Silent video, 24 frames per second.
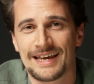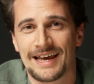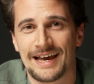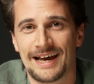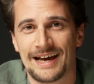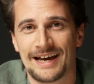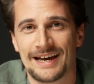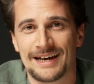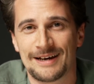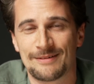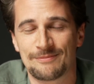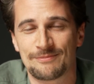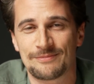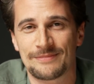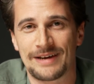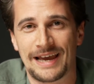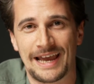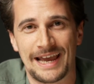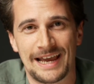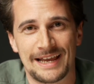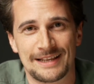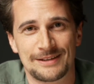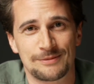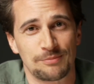Um,
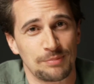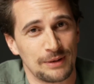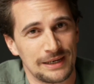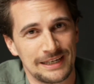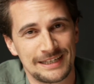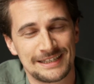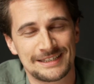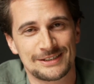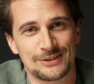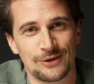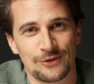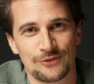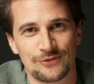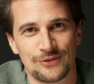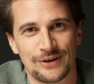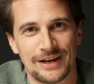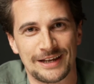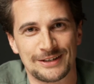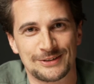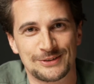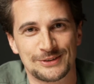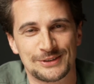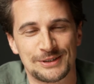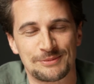and please don't
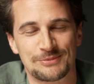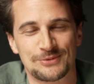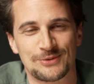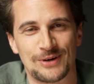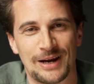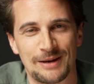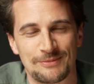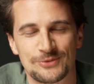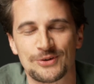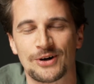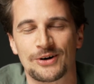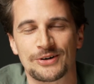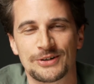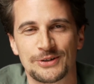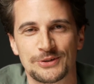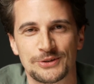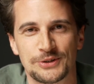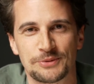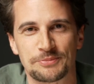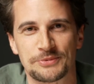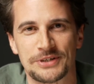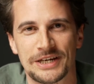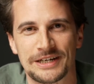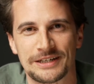forget to subscribe to our
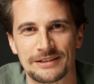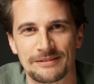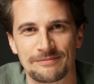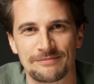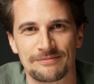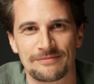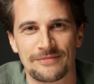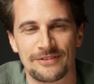YouTube channel.